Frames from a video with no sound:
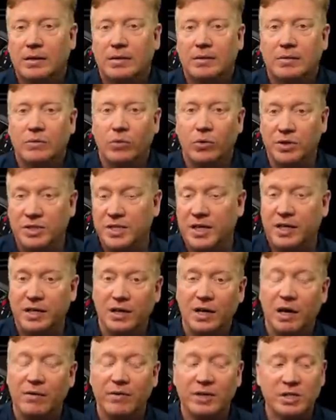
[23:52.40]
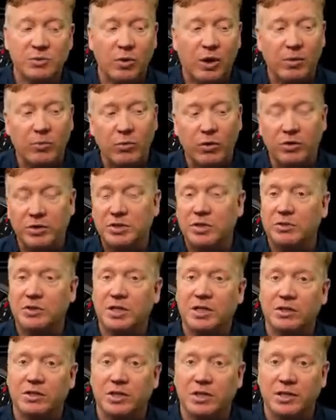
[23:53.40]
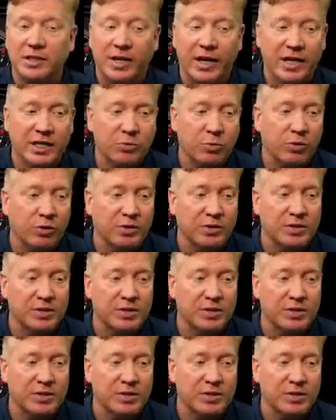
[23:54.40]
Was that a convex problem? Well, let's go take a look at the dashboard and